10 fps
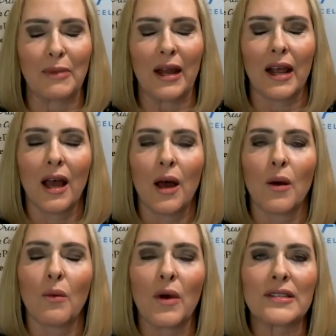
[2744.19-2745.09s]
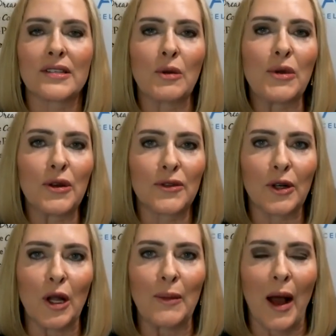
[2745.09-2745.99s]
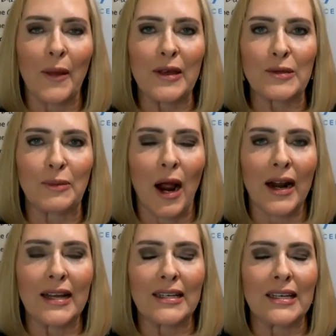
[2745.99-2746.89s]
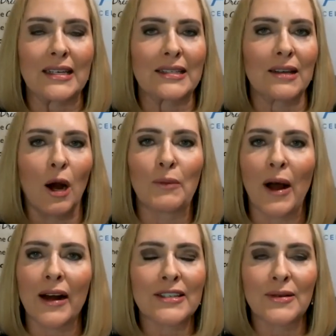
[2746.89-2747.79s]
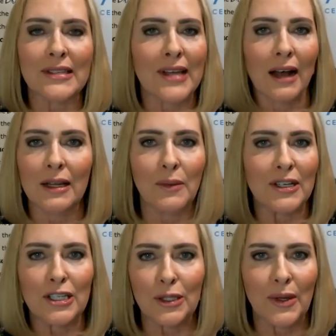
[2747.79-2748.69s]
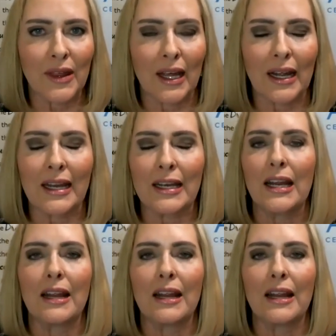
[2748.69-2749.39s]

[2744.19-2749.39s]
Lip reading: But what's so beautiful about this product is our bodies know exactly what to do with it.